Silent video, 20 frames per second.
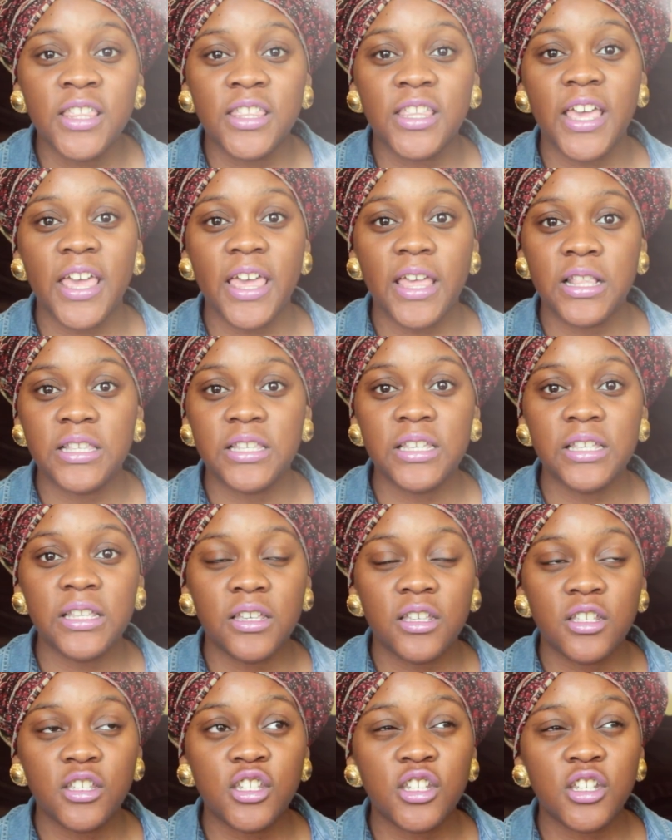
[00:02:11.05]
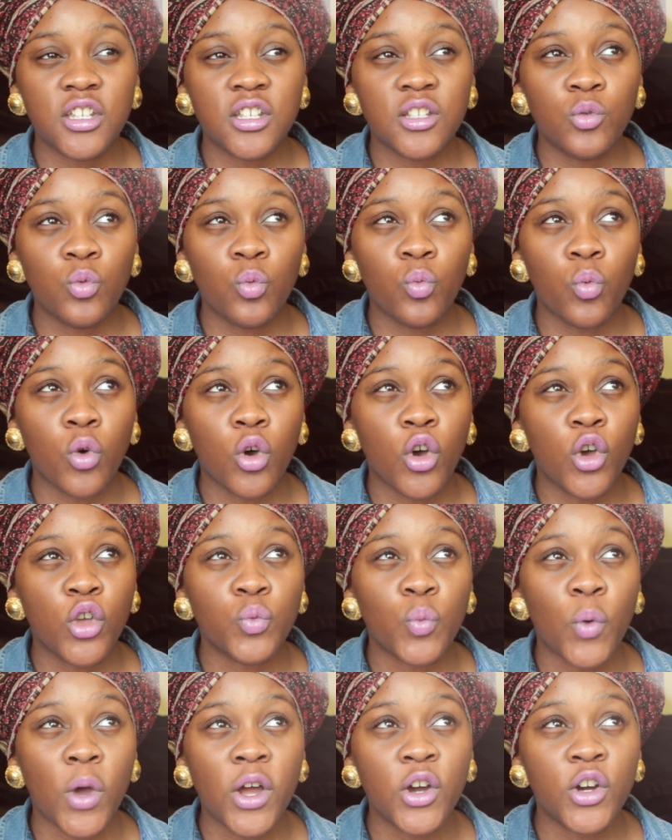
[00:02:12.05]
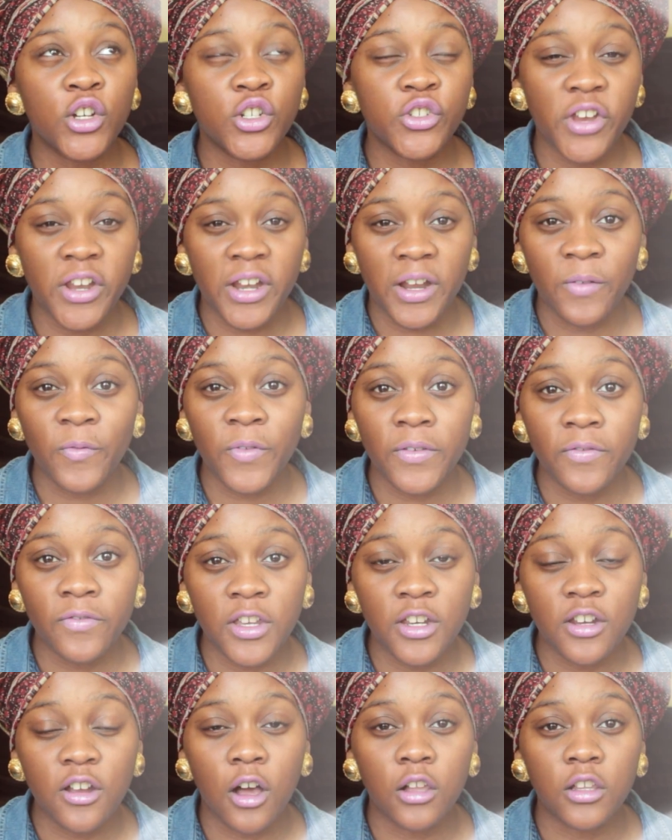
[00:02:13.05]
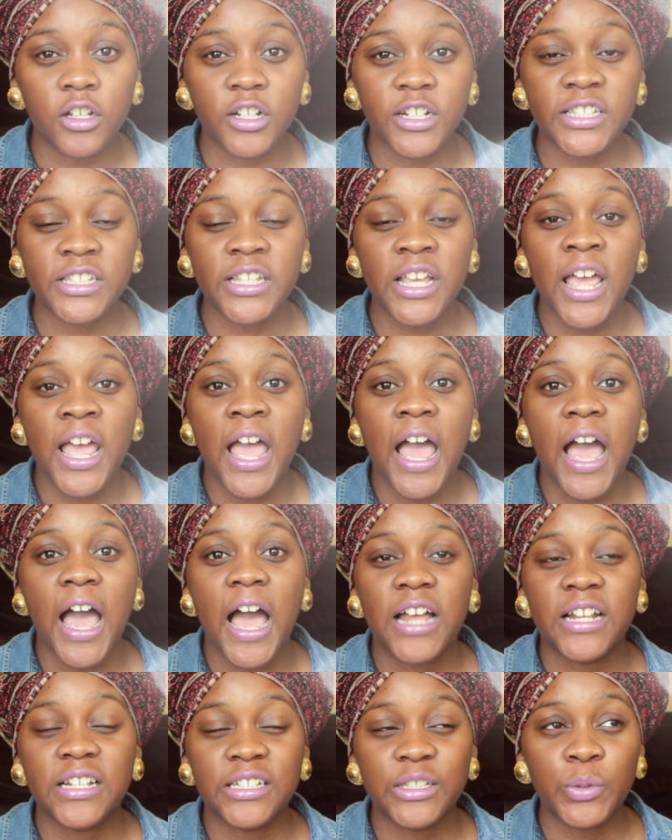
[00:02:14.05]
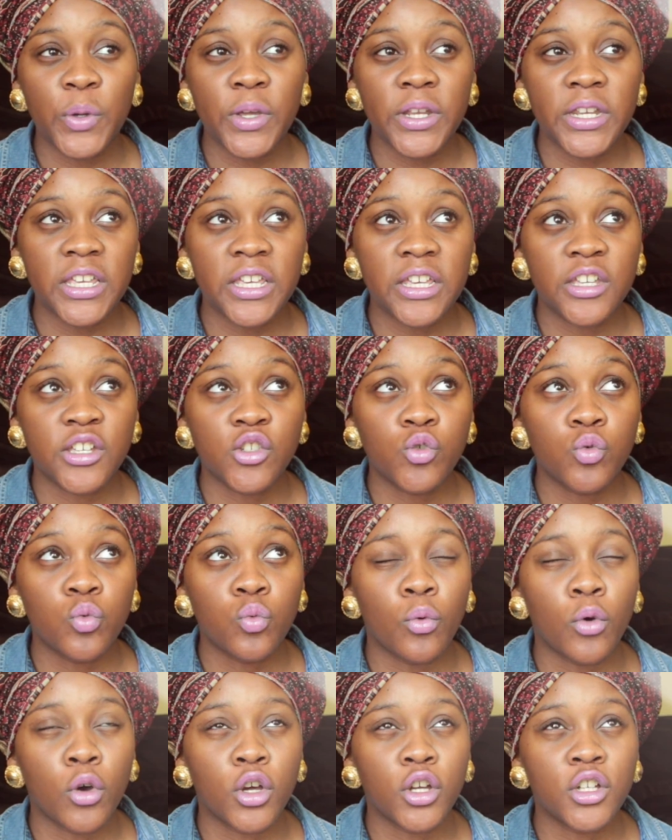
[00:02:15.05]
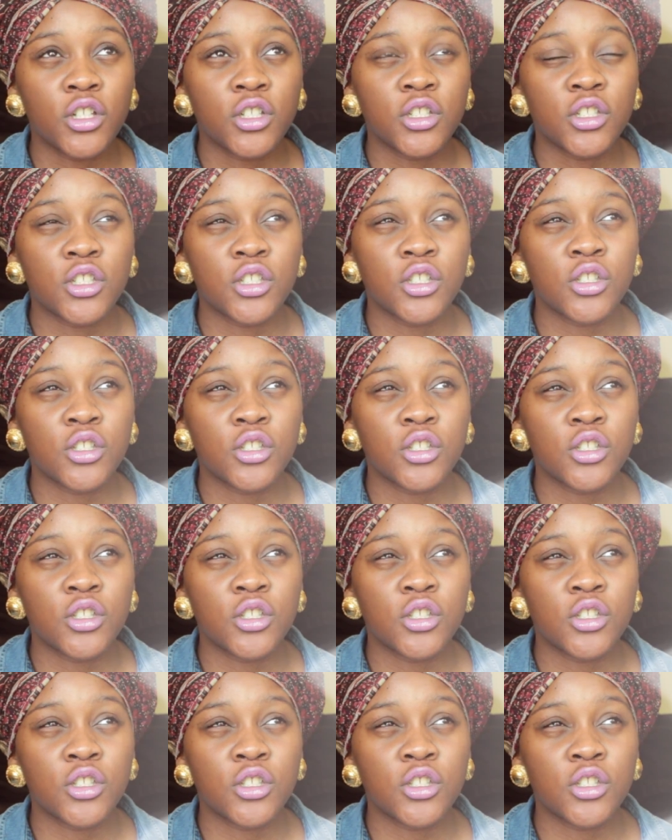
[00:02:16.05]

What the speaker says: The 18 inches was $150 and the 20 inch was